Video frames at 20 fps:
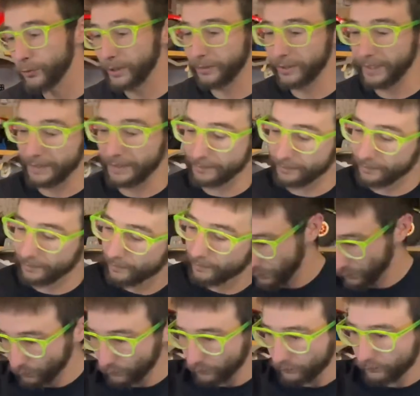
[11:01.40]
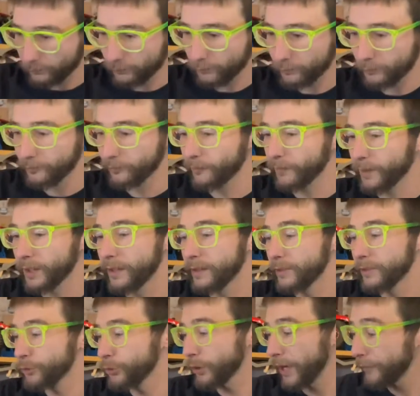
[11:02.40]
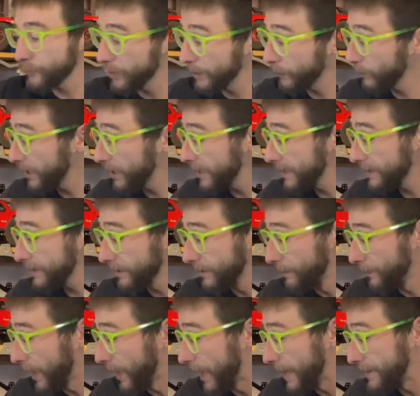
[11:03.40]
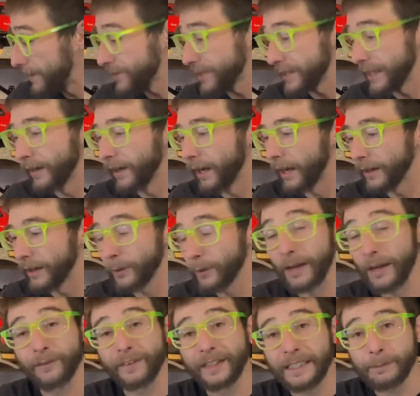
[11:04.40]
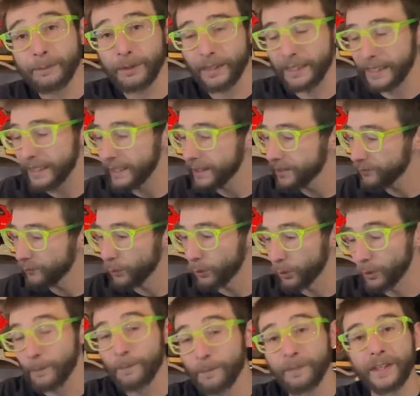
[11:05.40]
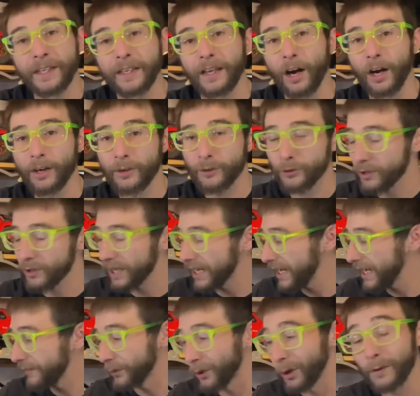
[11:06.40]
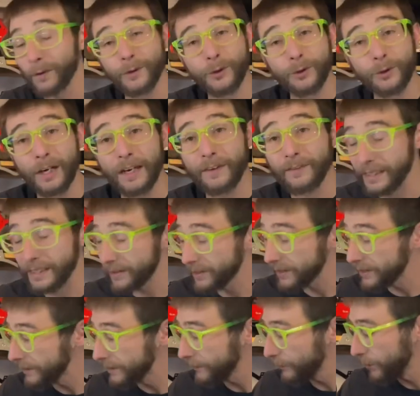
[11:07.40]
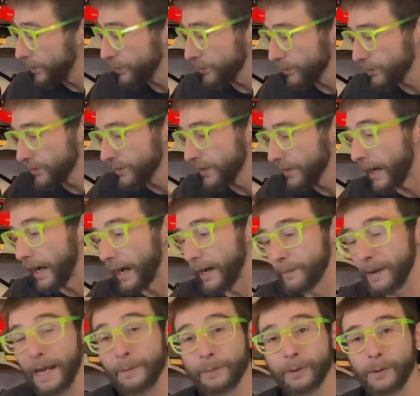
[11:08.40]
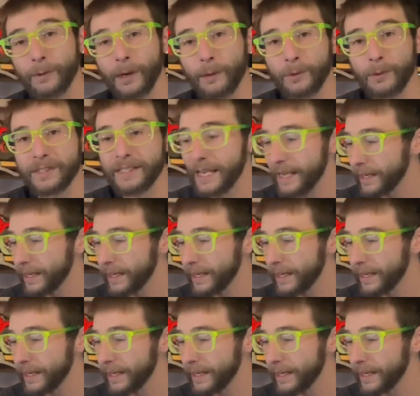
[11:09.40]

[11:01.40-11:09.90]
trail days. Drivetrain wise, I'm set. I don't have any plans for underdrive or overdrive any of the differentials. I'm happy right where it's